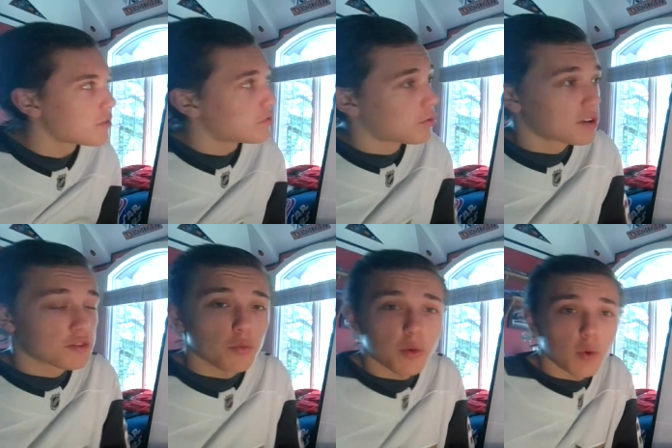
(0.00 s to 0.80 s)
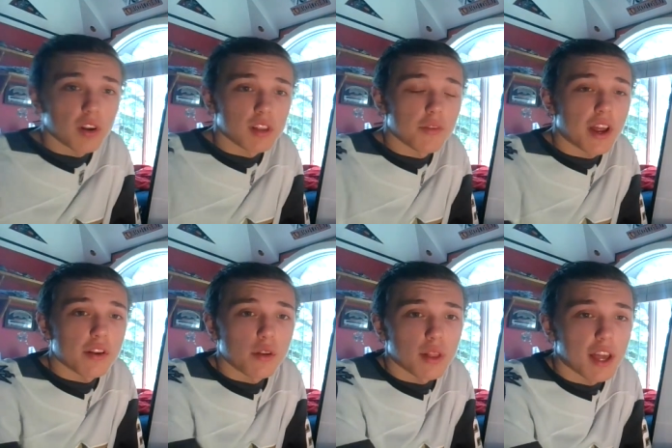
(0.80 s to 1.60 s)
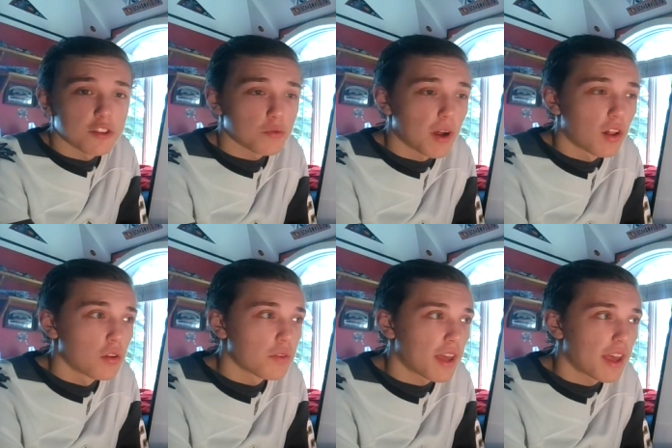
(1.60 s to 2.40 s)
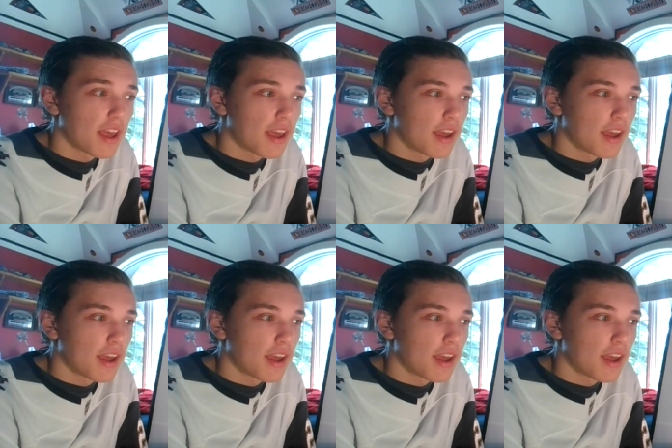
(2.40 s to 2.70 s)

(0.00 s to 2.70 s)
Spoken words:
Florida's won 11 out of their last 12,